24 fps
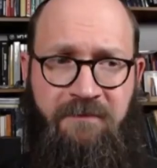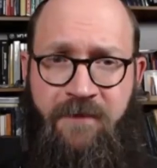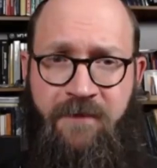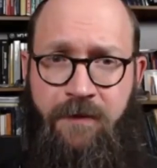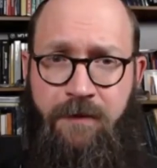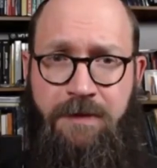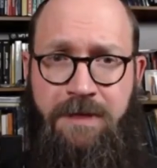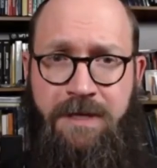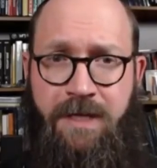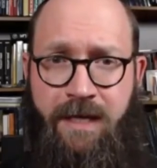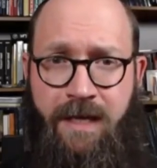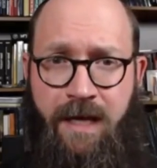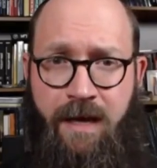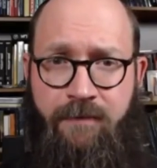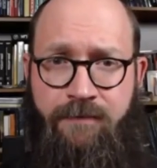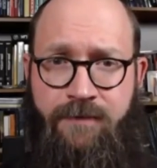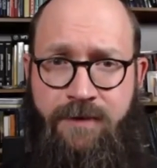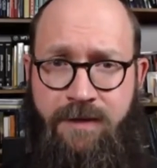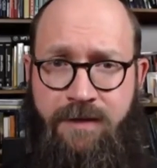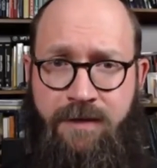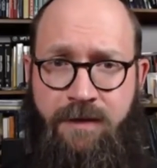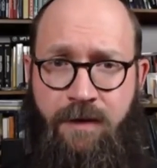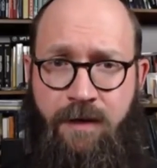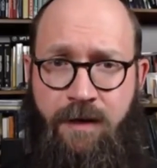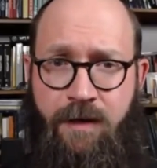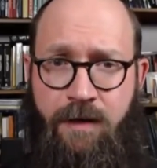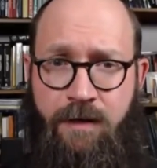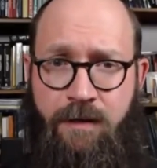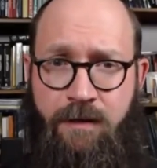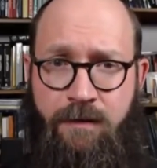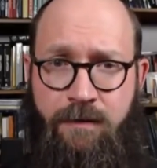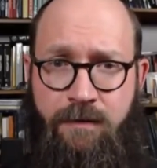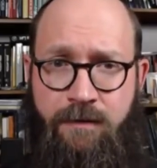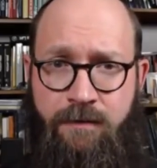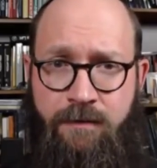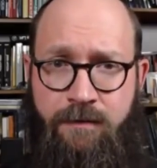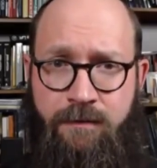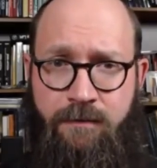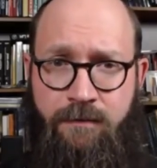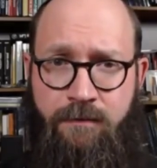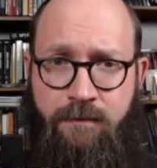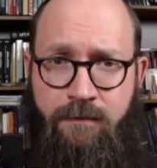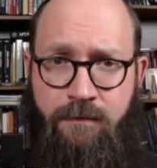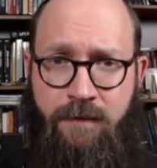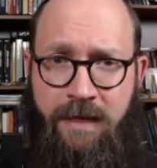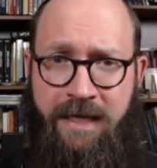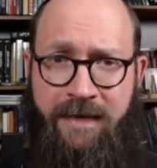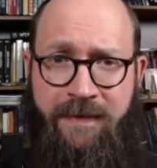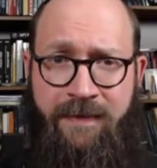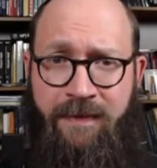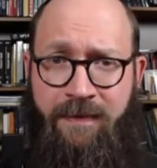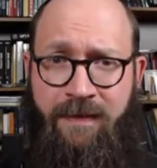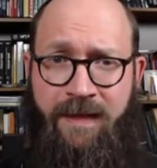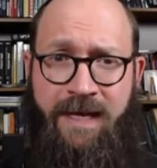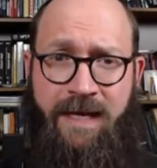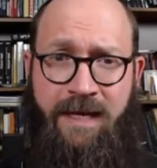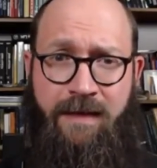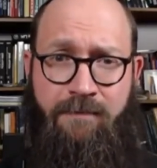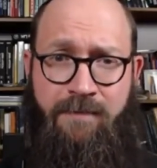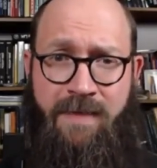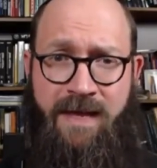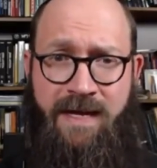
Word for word: feels like I've just done athletic